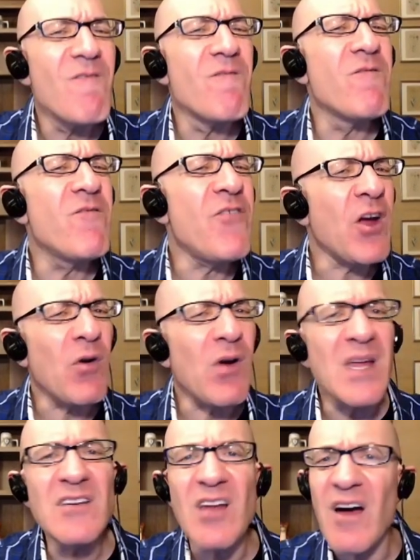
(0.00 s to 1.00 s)
Very
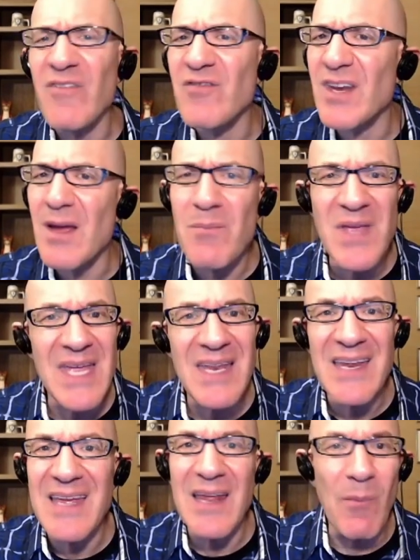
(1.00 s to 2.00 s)
tough to compete
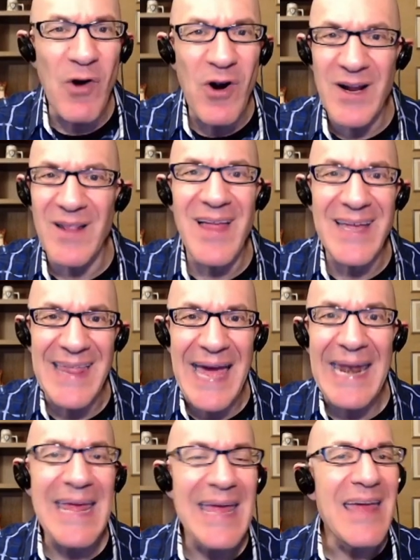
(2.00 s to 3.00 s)
in a market like that.
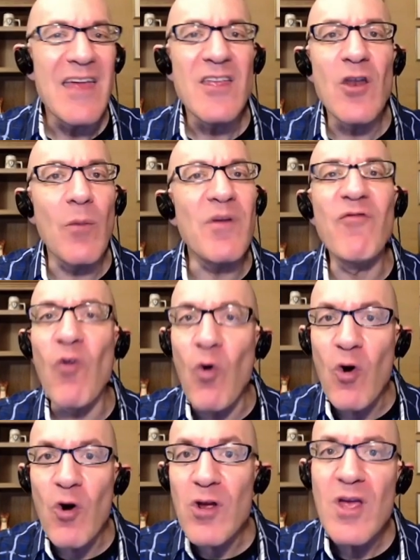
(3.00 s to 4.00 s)

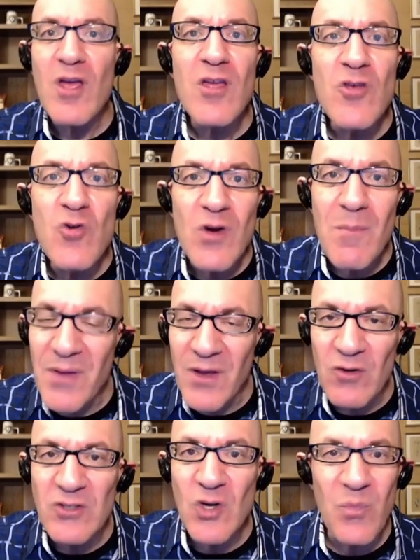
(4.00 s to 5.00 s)
Before you can
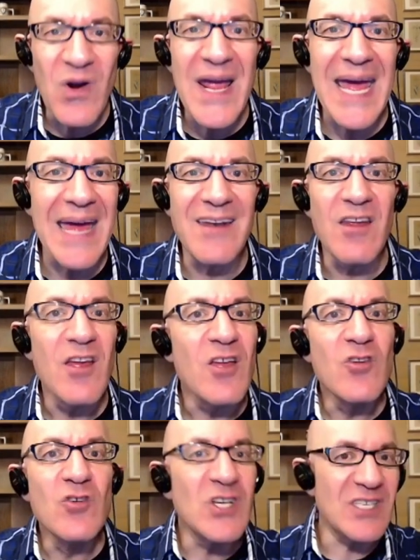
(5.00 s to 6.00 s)
build your brand,
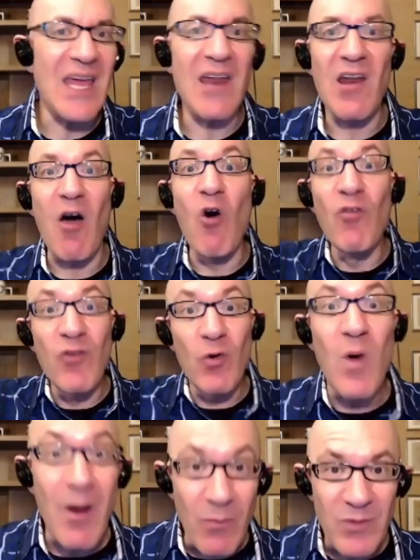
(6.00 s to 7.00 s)
you just get
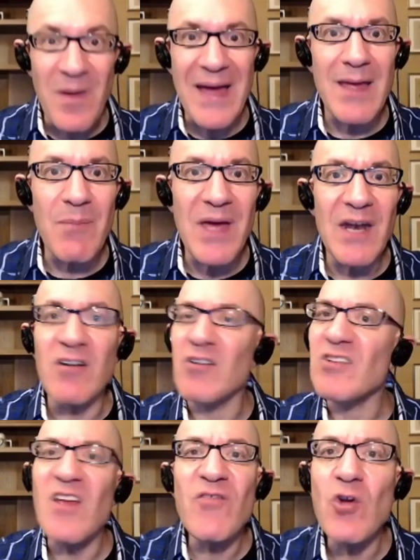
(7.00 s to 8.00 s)
overwhelmed by competitors.
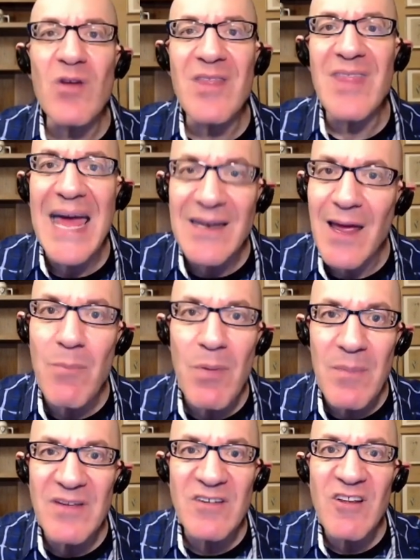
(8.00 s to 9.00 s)
If you're in that type of
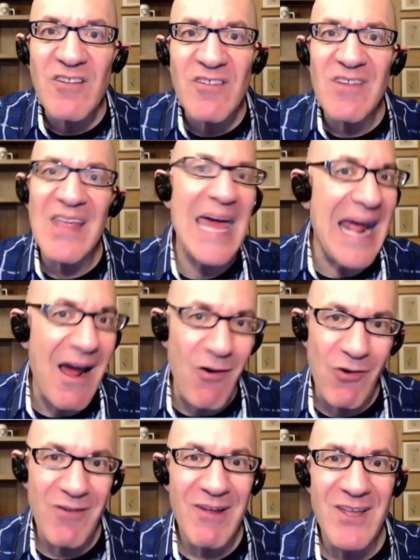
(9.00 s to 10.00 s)
business, get out.
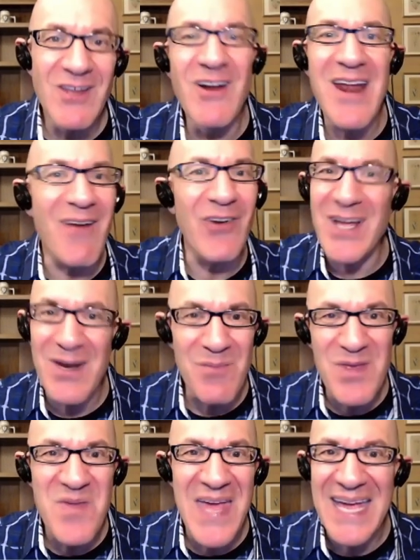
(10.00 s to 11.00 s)
You're never going to be
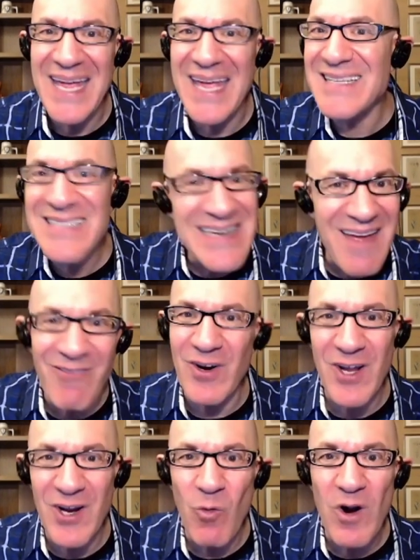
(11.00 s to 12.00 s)
big. It's never
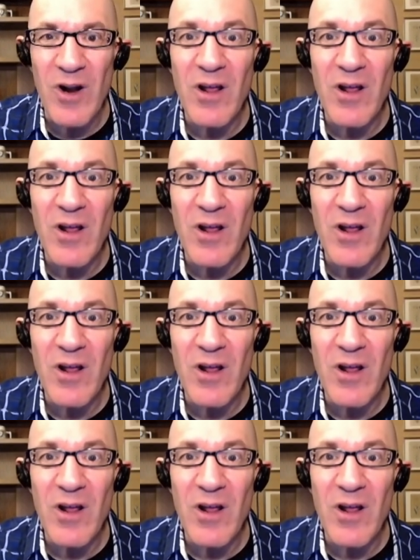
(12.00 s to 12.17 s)
going to work.